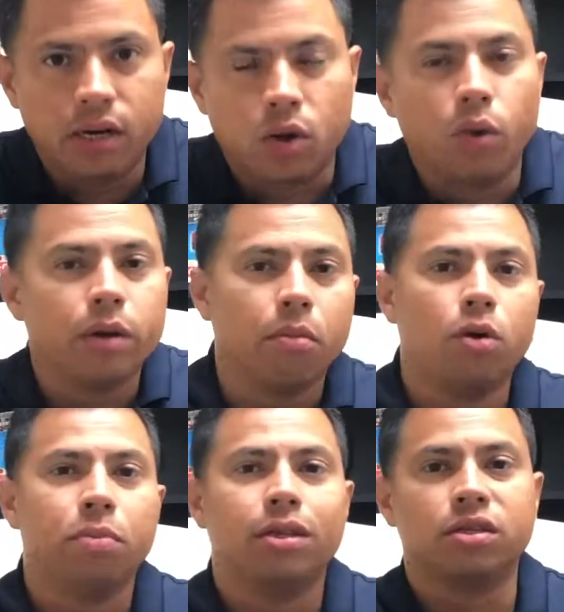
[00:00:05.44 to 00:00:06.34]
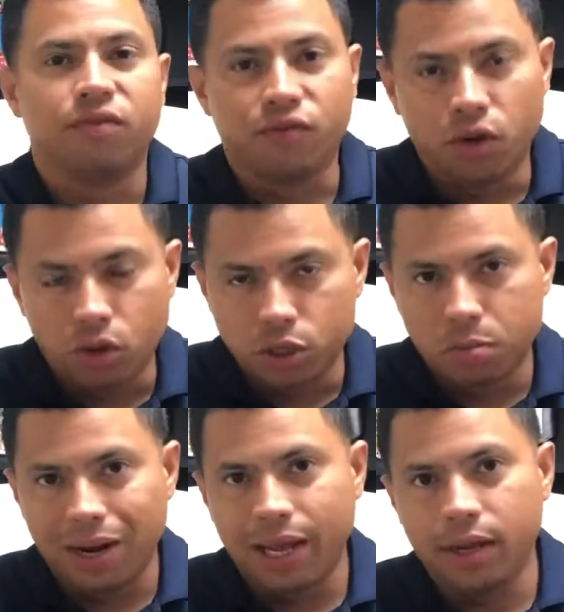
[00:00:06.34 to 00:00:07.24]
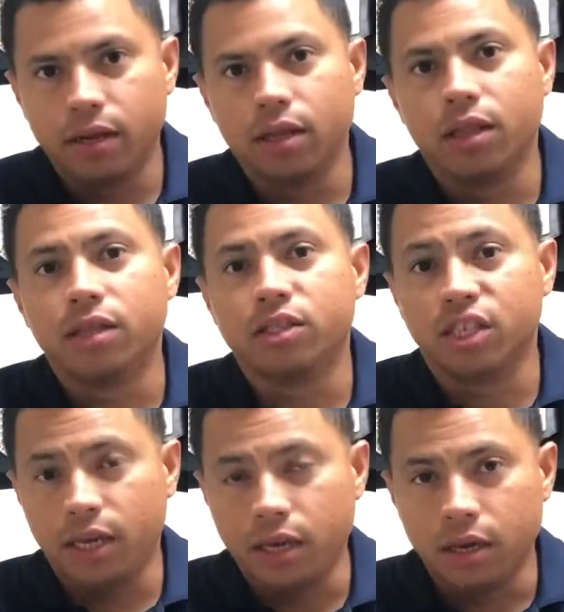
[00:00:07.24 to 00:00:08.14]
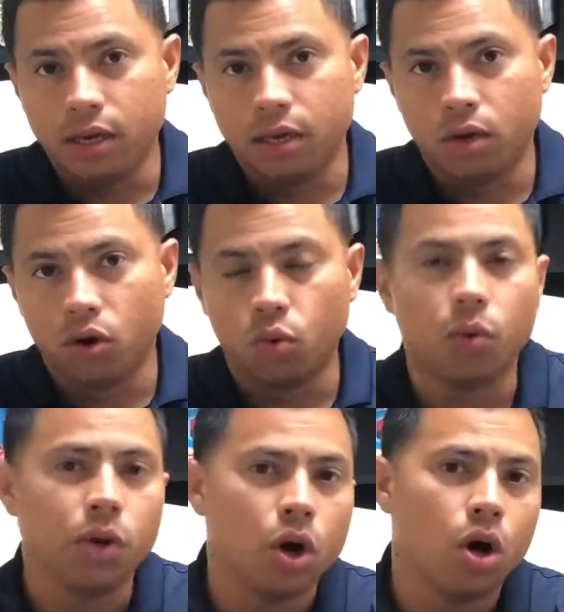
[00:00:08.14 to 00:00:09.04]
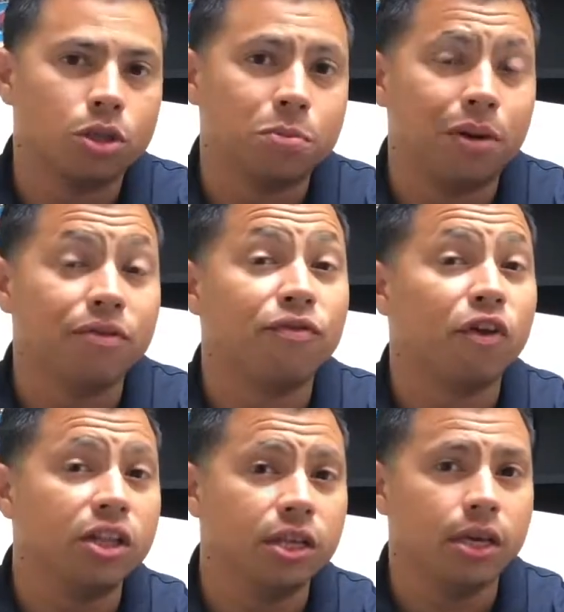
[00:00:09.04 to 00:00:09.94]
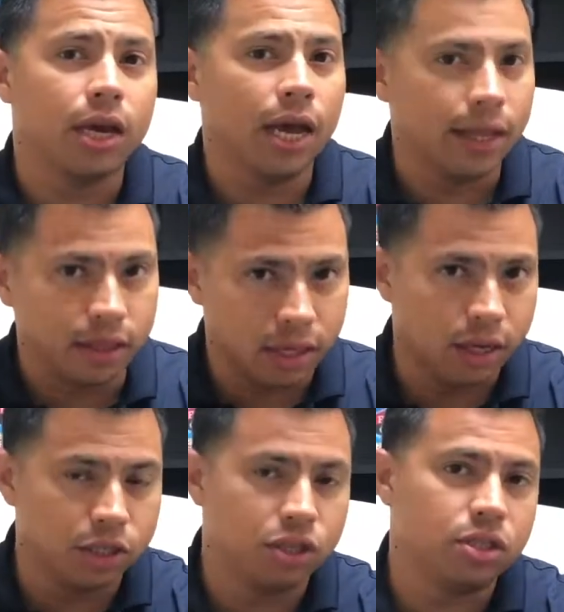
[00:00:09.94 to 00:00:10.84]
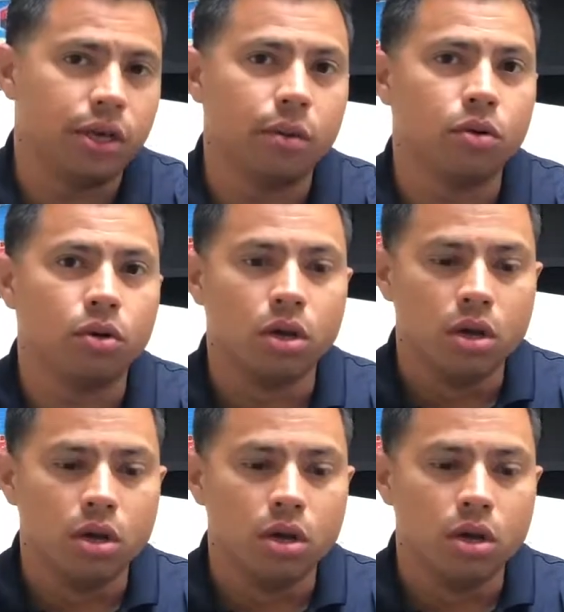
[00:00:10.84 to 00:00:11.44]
a quick moment to further explain the T, or what we call the split funding at the kitchen table.